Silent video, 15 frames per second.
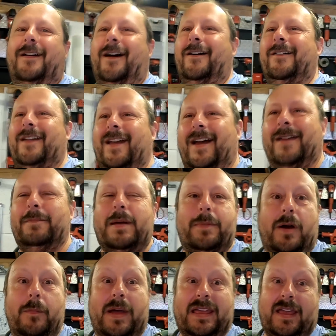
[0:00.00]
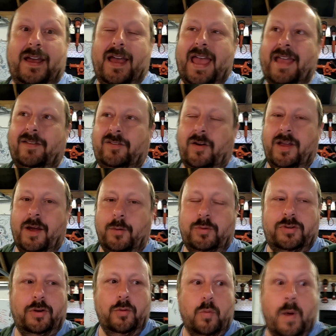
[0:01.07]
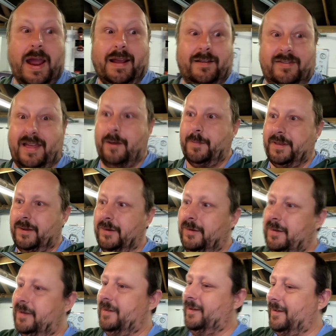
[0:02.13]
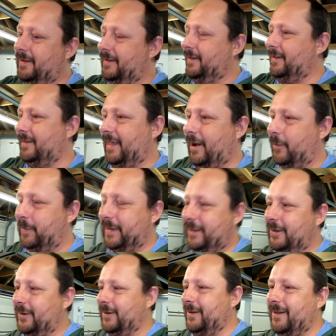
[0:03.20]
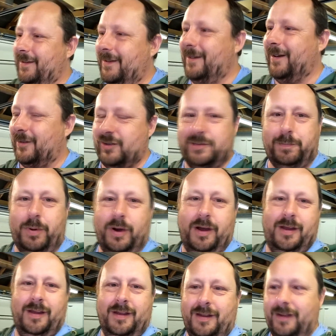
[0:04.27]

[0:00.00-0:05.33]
Okay, maybe I'll make a SiO2 wax. That'll be good. That'll be good. I just put,